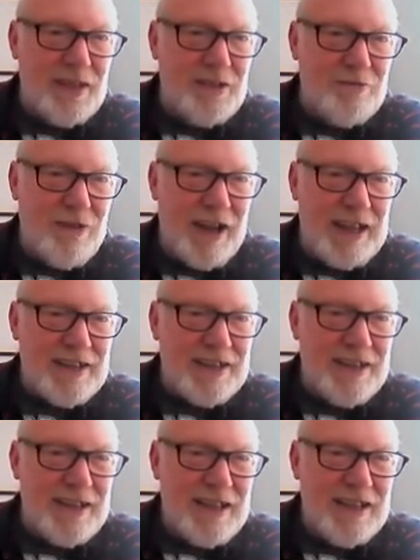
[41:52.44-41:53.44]
Right,
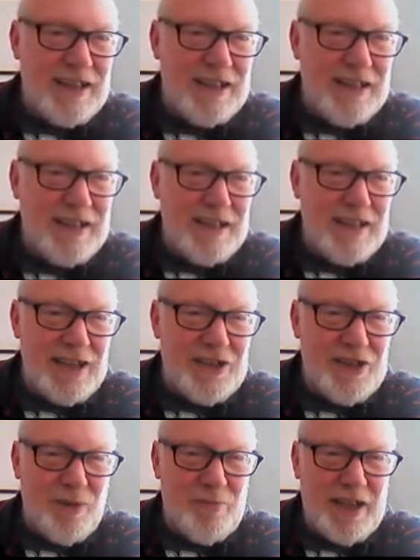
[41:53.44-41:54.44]
let's
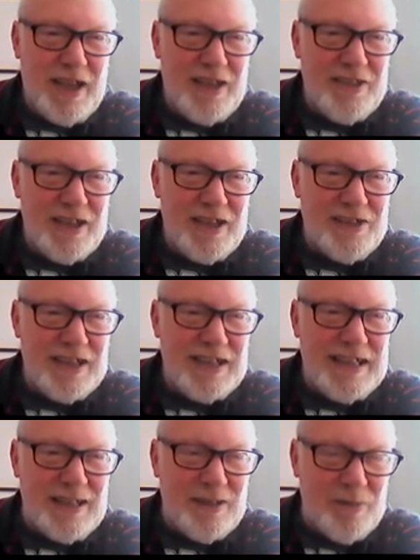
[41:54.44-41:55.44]
complicate things a
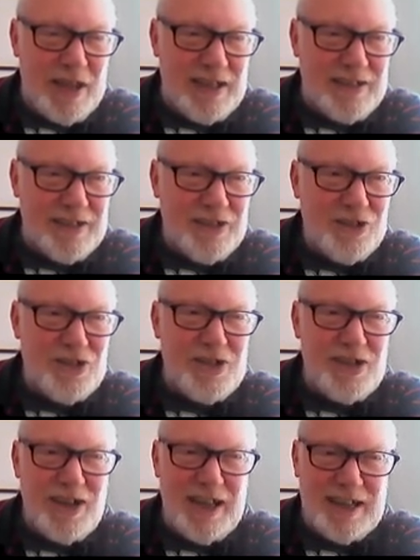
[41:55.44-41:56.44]
little bit, just
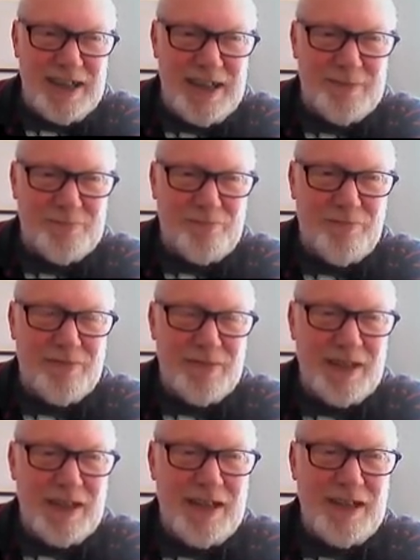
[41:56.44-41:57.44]
slightly.
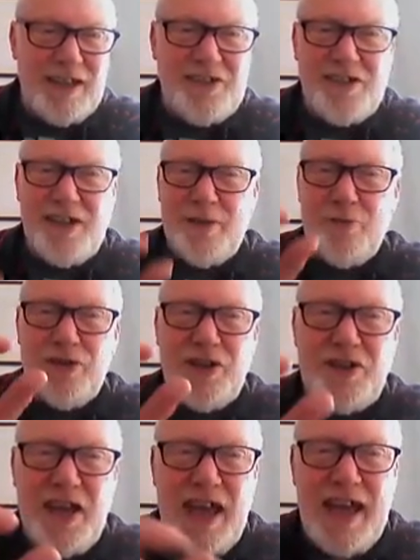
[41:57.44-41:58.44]
Let's say we're on a
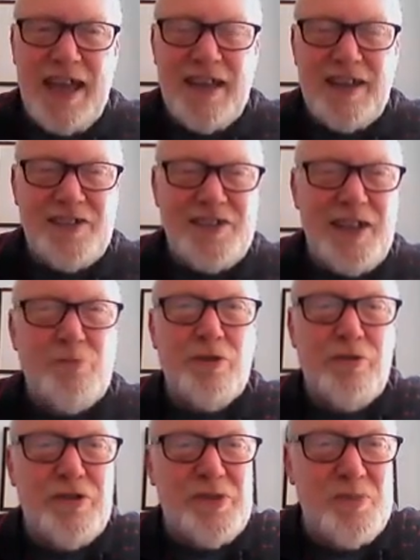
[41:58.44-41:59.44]
day, let's say we're on
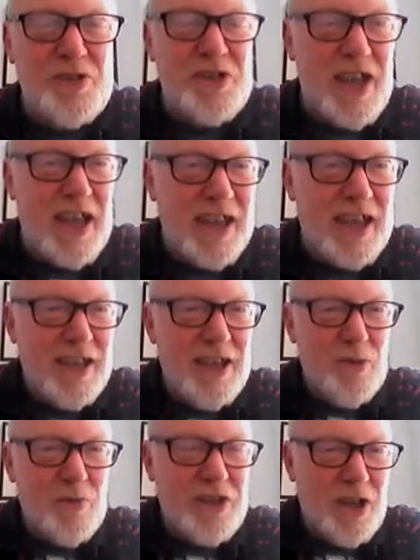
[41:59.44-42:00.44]
Christmas Day,
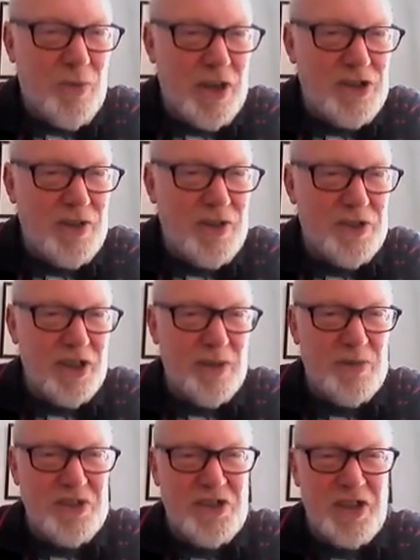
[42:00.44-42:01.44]
when the equation of
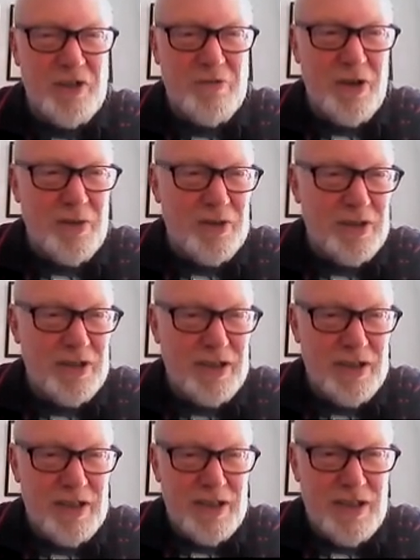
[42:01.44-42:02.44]
time is 0.
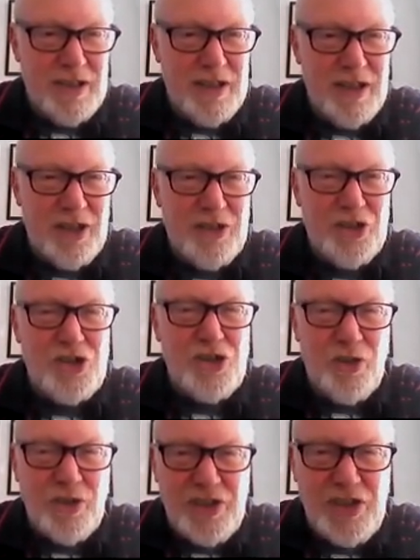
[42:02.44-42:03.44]
And the
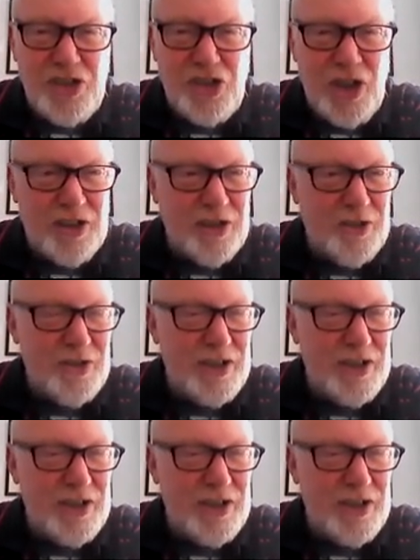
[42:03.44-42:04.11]
shortest shadow